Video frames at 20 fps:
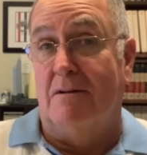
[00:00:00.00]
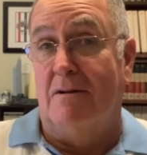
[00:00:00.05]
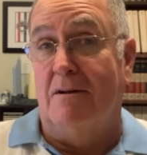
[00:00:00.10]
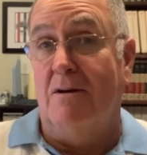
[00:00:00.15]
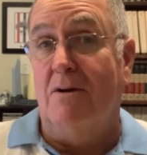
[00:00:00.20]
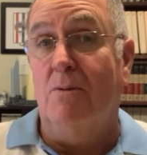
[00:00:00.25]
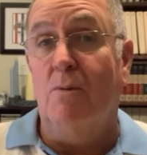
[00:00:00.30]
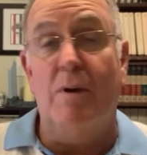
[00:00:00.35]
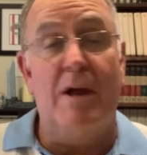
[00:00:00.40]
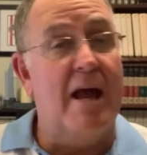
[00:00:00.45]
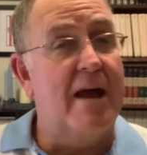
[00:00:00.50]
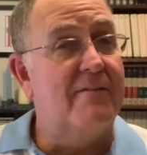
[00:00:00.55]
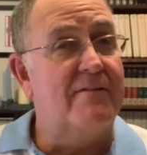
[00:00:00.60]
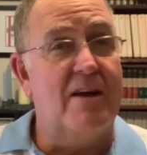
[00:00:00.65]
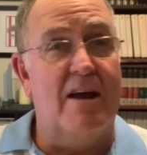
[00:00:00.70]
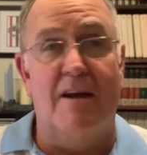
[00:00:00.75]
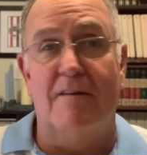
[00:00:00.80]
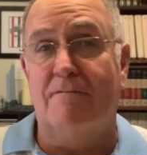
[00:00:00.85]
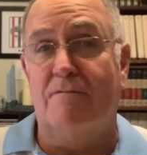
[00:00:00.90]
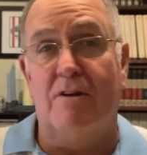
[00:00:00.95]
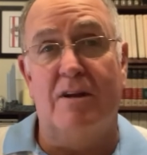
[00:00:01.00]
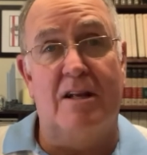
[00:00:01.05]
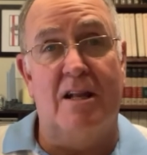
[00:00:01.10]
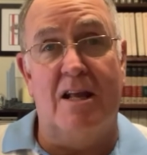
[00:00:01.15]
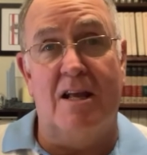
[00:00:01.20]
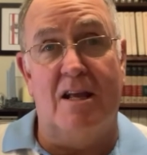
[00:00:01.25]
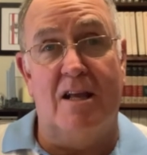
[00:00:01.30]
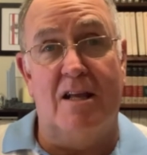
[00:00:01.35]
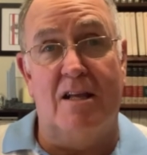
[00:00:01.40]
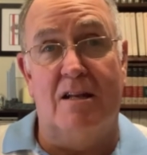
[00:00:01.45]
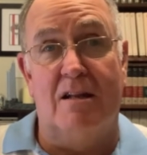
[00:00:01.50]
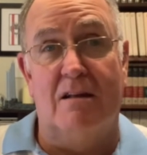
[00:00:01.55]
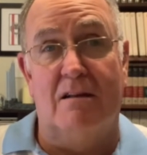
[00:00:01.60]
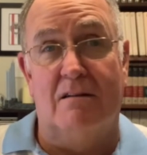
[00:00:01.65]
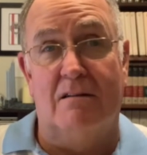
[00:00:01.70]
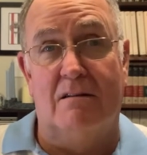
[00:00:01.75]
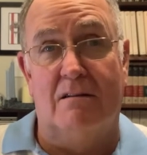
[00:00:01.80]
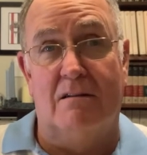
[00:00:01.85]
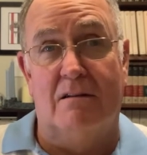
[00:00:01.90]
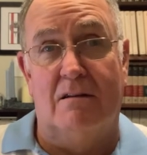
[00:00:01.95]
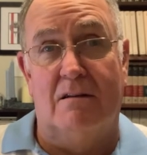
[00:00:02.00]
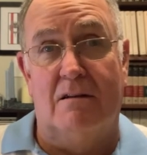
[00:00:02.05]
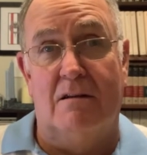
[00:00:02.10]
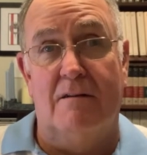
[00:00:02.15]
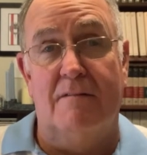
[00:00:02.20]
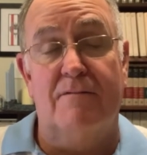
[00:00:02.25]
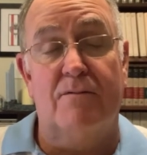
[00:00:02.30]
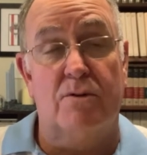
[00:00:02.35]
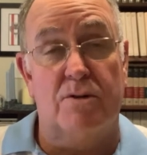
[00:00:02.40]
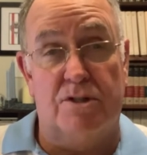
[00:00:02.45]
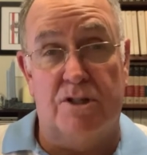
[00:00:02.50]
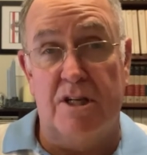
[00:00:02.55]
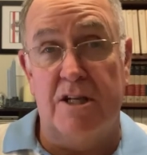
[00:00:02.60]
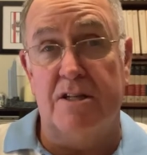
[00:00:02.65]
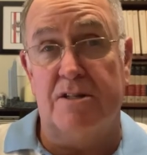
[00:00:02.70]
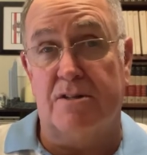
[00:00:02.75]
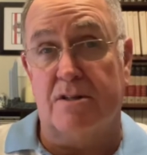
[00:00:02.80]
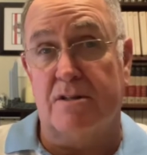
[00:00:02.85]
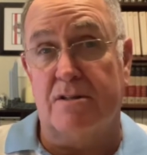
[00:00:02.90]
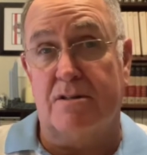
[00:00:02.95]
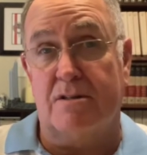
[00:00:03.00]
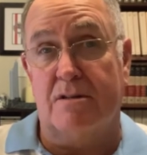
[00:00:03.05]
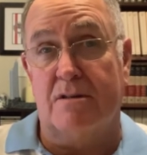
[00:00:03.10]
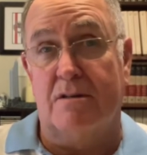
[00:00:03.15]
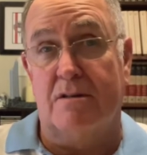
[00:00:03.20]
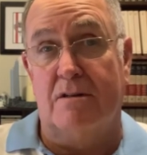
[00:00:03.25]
we have every need for Jesus